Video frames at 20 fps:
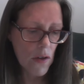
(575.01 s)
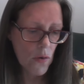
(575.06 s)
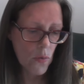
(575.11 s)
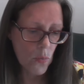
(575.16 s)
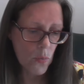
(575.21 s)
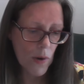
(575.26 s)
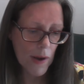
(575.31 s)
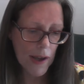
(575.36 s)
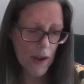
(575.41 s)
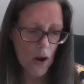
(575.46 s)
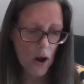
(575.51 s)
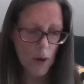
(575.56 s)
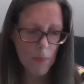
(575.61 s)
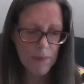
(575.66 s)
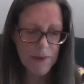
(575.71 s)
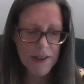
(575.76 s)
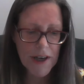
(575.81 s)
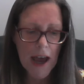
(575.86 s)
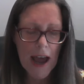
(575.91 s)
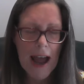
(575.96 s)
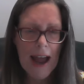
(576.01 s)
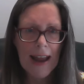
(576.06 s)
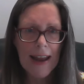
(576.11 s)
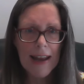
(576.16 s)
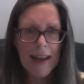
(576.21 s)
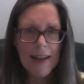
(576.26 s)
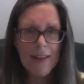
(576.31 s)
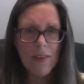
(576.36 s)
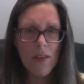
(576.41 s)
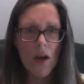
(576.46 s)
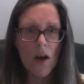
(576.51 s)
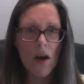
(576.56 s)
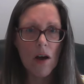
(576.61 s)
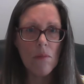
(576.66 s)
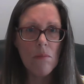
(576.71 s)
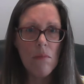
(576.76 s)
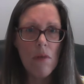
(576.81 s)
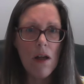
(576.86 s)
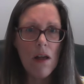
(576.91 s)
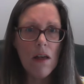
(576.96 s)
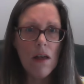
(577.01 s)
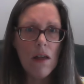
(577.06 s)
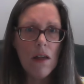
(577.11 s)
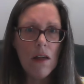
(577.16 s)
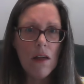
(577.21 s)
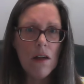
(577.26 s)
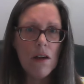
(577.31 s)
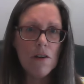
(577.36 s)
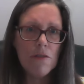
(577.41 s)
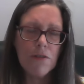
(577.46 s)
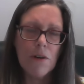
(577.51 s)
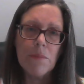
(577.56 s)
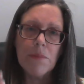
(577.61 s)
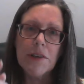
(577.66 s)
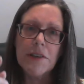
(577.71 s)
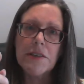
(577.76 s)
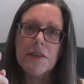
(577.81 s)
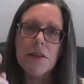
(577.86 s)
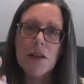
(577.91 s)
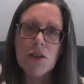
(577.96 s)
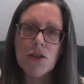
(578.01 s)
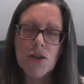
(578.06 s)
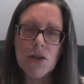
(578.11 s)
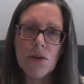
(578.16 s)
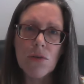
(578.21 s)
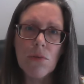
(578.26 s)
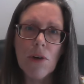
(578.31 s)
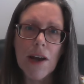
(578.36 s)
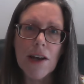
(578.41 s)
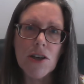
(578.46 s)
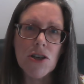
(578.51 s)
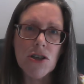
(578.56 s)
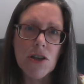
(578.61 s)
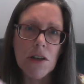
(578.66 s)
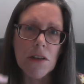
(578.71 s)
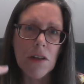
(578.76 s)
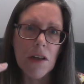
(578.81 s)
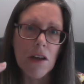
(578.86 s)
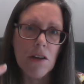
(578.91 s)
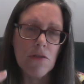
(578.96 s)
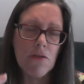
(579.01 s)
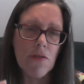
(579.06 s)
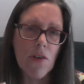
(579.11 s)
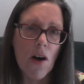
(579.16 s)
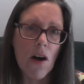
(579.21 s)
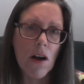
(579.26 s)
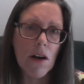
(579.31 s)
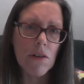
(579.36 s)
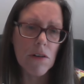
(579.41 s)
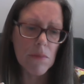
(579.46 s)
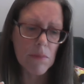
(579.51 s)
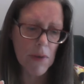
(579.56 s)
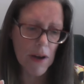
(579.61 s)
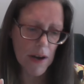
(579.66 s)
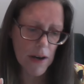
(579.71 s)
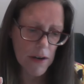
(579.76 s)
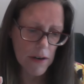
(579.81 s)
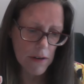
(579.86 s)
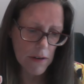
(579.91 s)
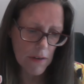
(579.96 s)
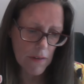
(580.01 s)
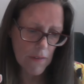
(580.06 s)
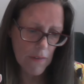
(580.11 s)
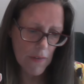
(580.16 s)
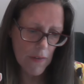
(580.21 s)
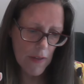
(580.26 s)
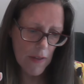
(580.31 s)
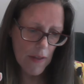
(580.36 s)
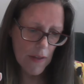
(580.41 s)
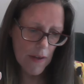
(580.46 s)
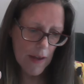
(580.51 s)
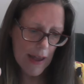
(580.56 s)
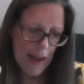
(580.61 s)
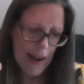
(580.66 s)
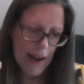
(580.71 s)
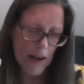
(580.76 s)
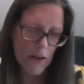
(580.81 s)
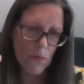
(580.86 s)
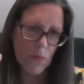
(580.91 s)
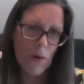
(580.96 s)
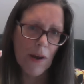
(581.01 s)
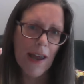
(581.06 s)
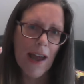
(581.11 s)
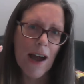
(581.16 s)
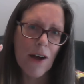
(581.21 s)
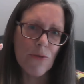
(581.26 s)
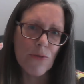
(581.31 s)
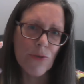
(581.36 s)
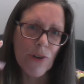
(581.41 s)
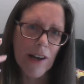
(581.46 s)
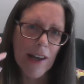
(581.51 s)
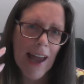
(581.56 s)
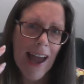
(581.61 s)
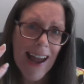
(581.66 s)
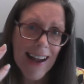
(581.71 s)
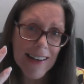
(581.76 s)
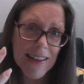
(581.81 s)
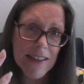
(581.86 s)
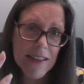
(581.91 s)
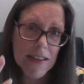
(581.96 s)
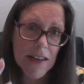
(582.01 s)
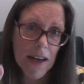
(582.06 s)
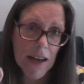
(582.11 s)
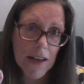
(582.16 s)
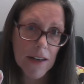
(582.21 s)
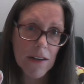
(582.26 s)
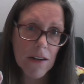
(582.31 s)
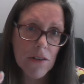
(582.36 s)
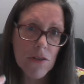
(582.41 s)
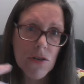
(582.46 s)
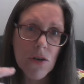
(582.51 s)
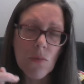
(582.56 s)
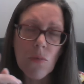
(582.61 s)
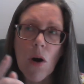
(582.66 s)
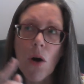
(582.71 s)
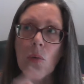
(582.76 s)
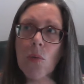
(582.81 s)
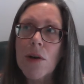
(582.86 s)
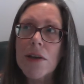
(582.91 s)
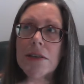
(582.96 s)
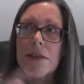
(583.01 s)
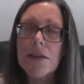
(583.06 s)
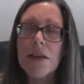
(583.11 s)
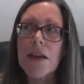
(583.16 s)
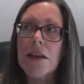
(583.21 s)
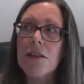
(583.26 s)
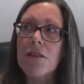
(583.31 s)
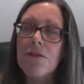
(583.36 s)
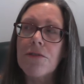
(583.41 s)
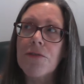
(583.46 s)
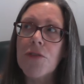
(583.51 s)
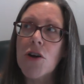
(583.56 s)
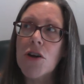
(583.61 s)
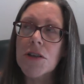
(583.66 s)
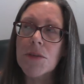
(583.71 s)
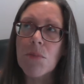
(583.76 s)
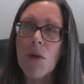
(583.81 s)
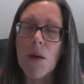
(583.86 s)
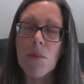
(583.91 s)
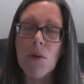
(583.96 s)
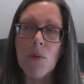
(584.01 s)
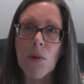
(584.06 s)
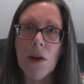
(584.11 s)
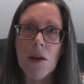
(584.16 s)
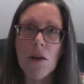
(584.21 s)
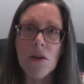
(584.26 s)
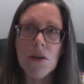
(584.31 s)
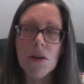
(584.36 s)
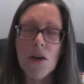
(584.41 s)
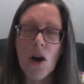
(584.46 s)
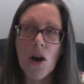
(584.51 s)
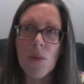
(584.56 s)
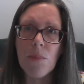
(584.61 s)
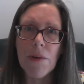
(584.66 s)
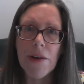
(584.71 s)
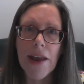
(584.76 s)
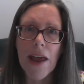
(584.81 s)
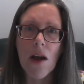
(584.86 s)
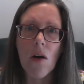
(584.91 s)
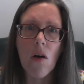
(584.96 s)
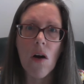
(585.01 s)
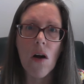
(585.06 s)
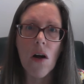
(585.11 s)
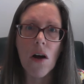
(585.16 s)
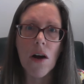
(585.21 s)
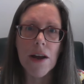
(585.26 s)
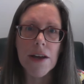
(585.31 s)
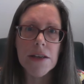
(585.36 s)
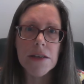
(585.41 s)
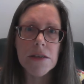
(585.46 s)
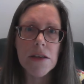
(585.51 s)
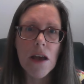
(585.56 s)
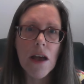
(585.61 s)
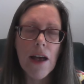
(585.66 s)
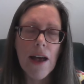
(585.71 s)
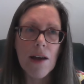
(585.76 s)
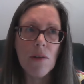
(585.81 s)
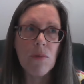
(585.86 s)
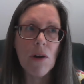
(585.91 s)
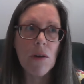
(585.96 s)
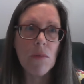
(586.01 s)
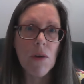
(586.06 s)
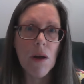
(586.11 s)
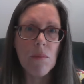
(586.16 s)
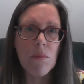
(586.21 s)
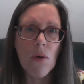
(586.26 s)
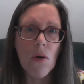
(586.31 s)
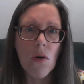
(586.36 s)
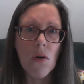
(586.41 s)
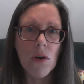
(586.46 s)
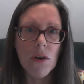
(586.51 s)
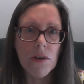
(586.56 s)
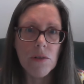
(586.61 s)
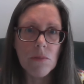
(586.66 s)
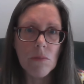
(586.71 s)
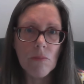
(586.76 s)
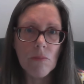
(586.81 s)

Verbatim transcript: We obtain them from the situation, the environment, and we are reacting to what we see the first moment we open our eyes when we're born,